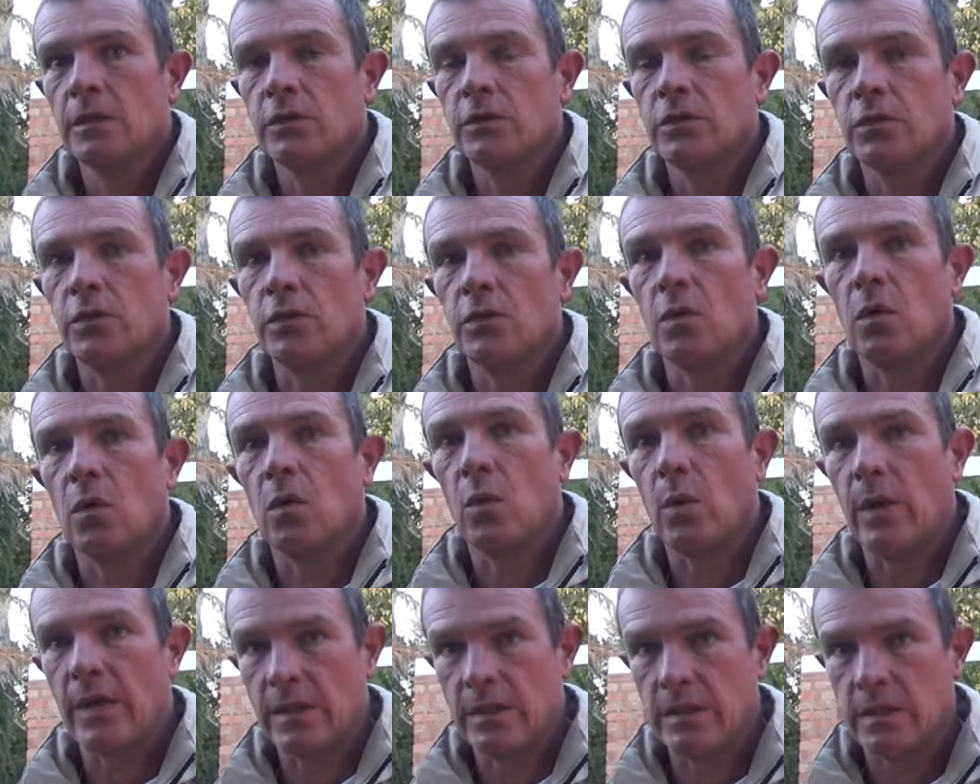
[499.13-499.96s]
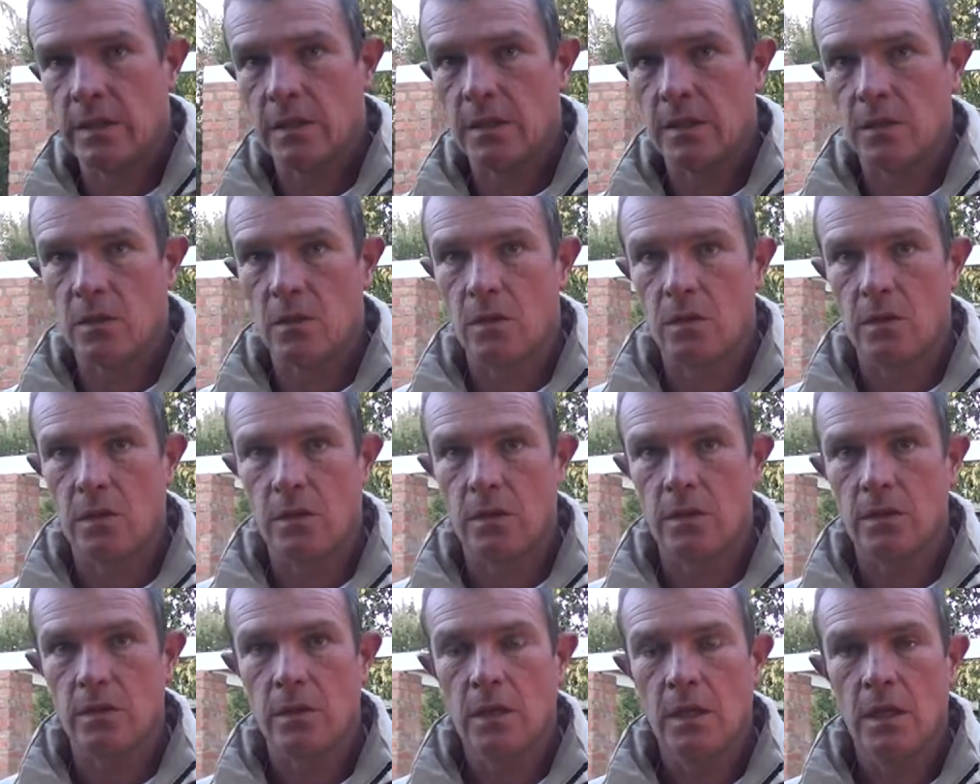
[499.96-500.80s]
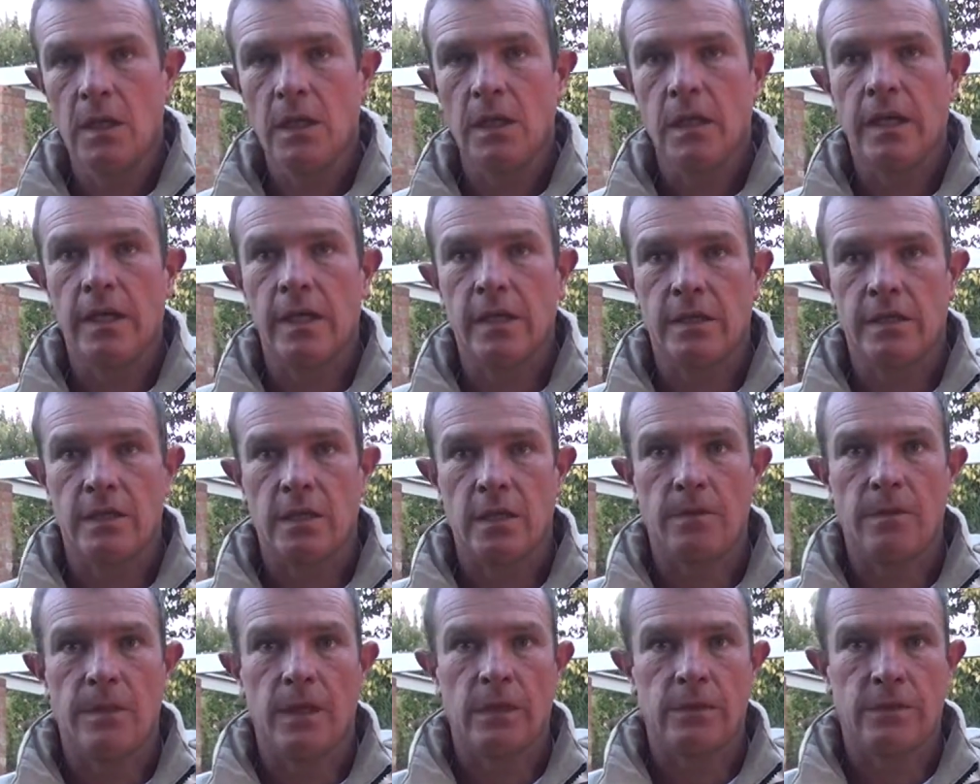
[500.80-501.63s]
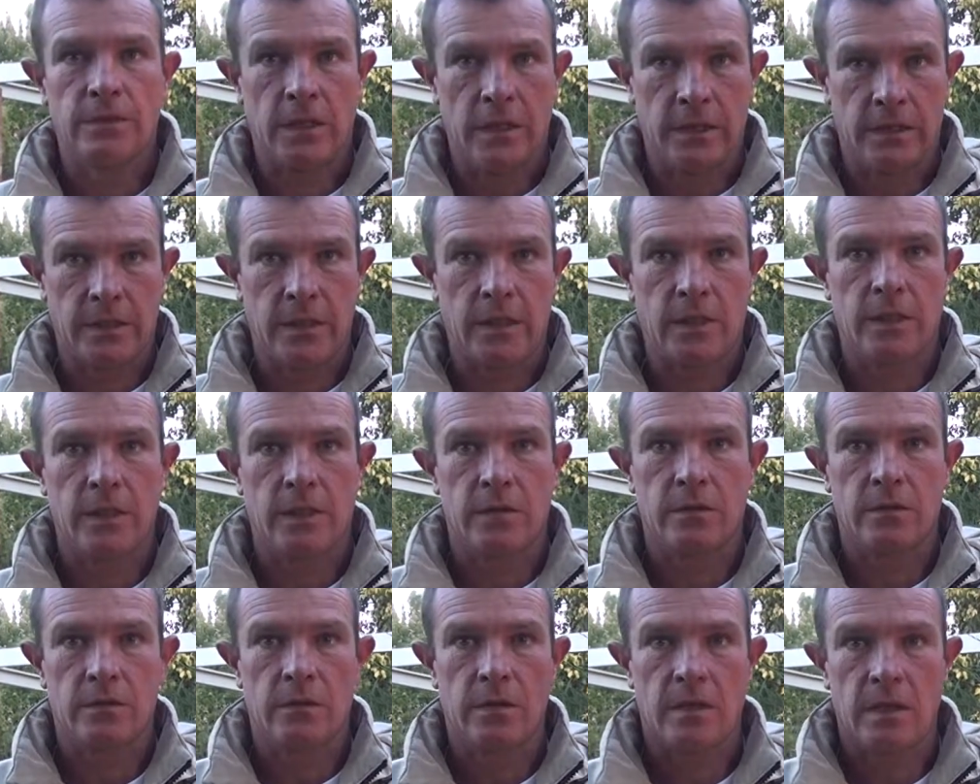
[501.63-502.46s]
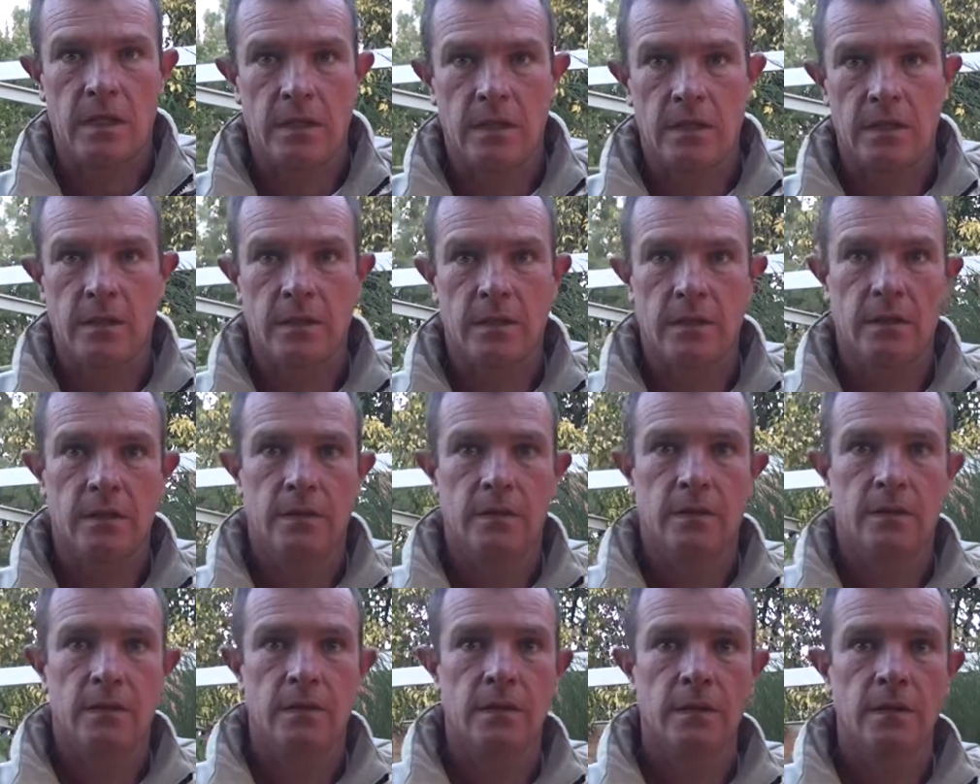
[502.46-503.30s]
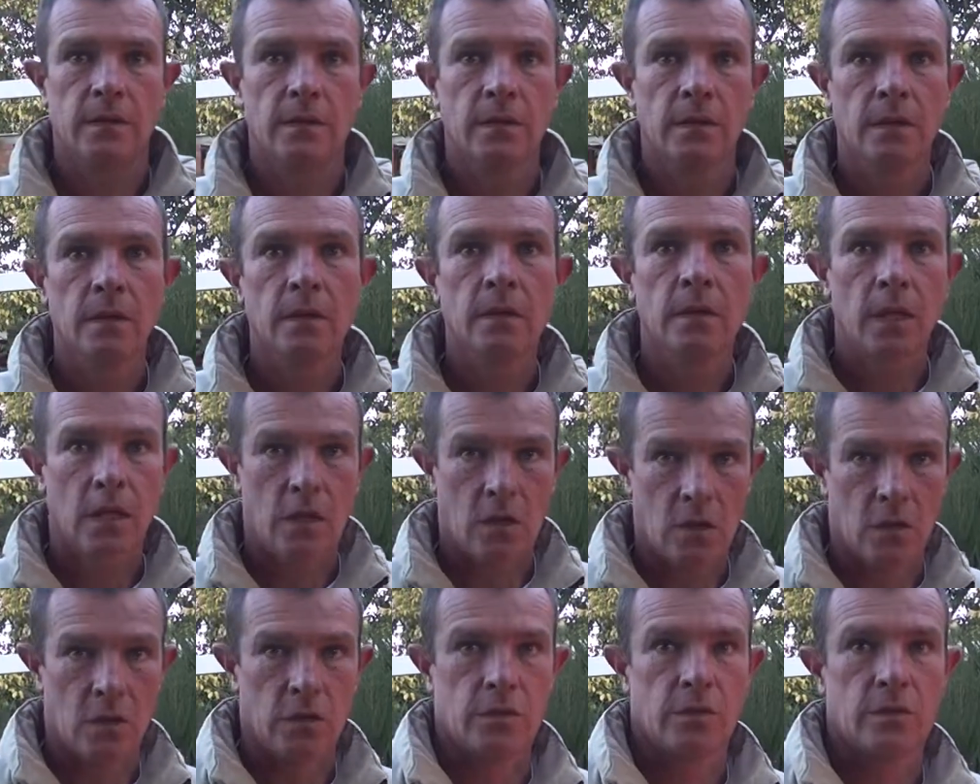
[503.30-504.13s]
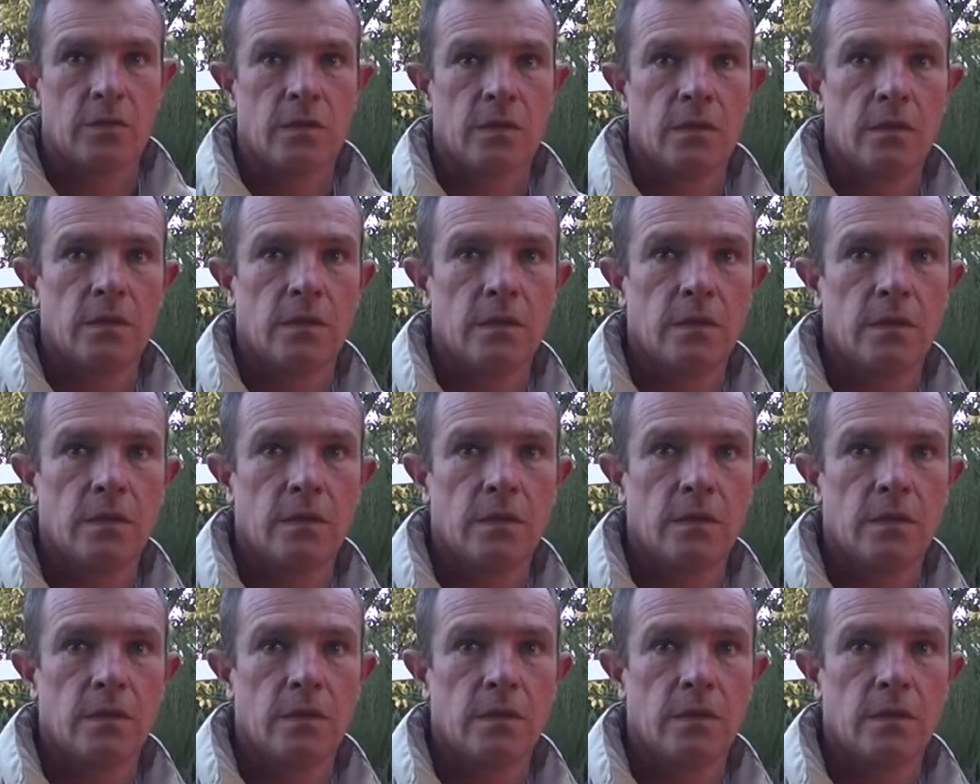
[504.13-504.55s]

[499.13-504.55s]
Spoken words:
to Kolwezi in Congo, it's about 90,000 rand. The costs.